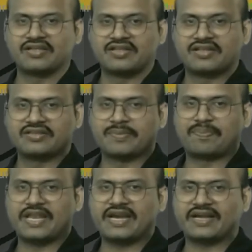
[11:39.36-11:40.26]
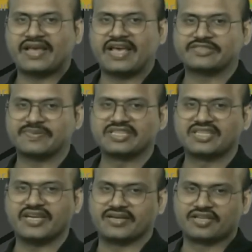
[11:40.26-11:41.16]
the plate has been
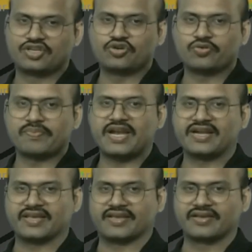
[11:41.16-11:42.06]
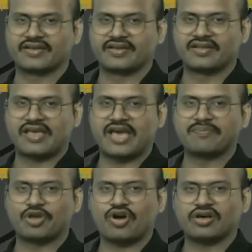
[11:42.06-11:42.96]
thinned due to melting. And
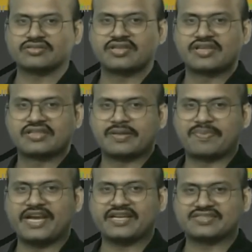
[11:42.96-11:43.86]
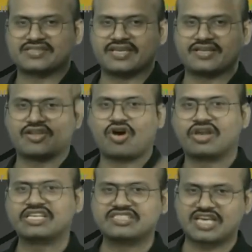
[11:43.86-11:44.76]
because the plate is thin,
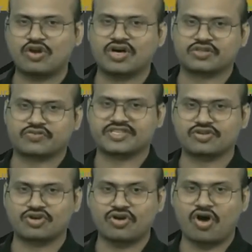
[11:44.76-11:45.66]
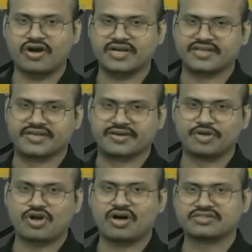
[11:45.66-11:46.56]
only shallow earthquakes occur here
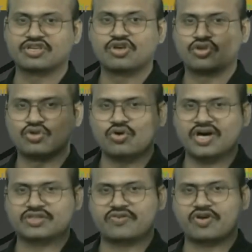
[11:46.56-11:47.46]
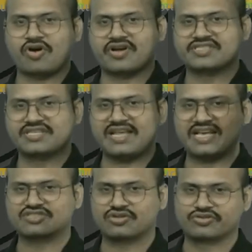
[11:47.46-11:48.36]
because no earthquake occurs in
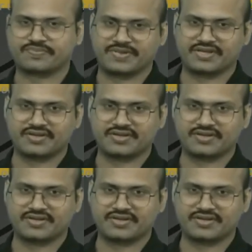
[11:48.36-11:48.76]
asthenosphere.